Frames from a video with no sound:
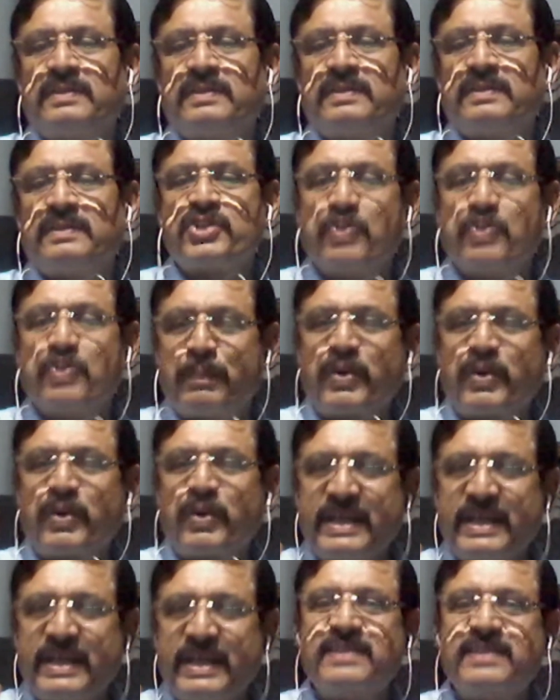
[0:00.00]
to
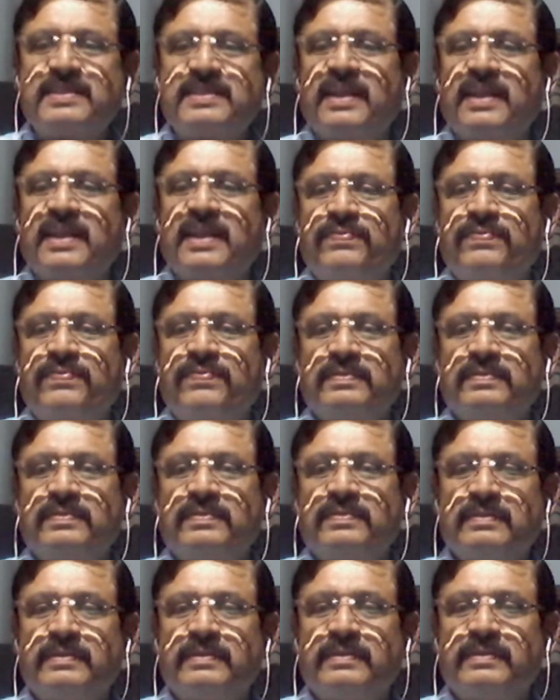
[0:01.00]
protect itself,
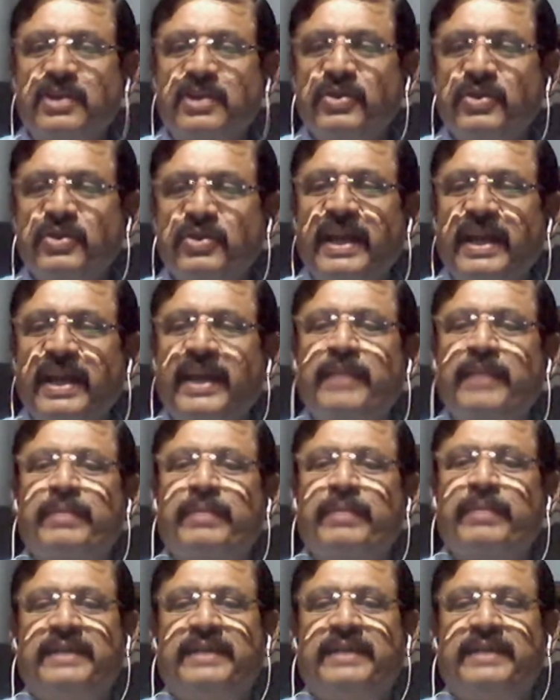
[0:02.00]
not to kill
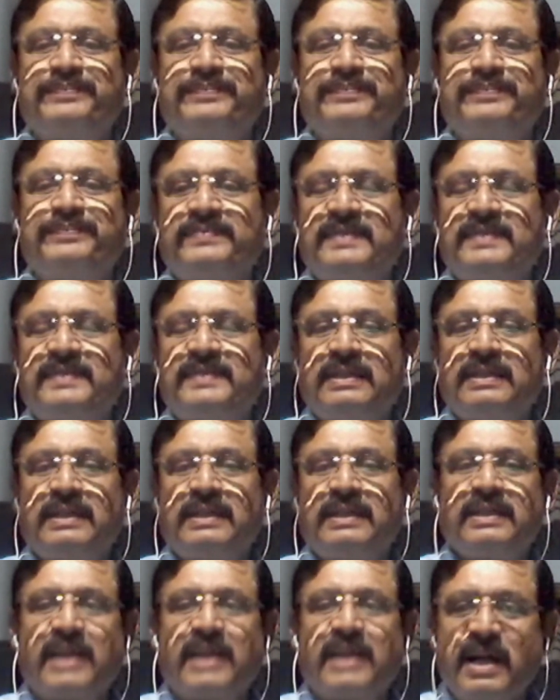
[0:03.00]
anybody.
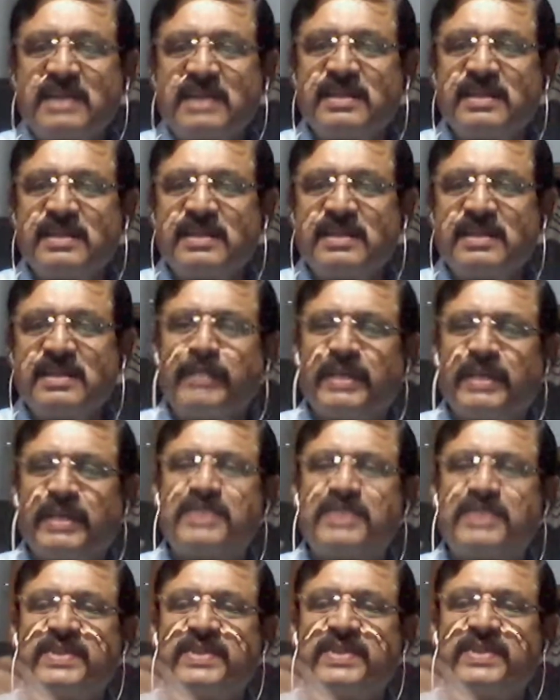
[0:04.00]
There are some
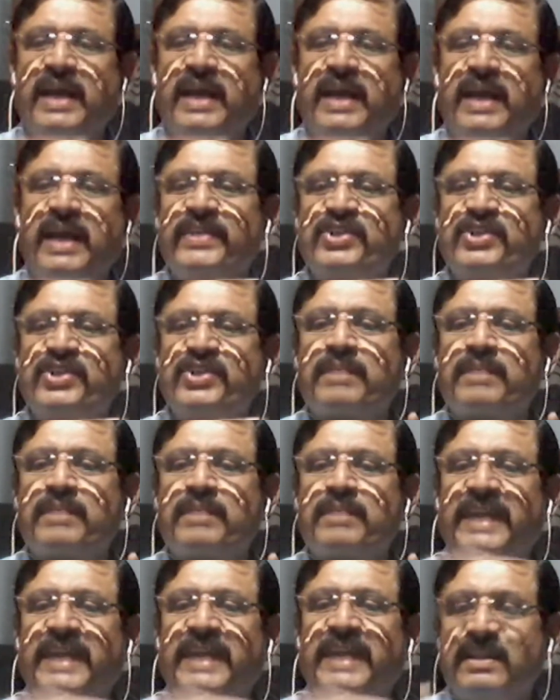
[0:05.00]
animals which are having
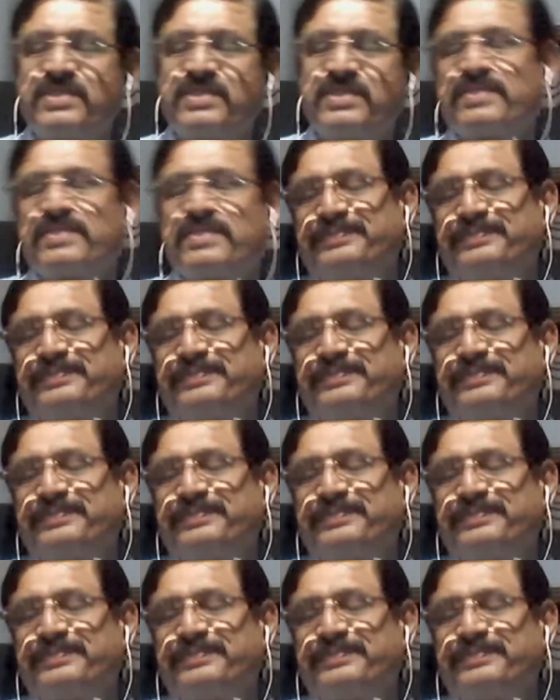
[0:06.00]
sharp nails.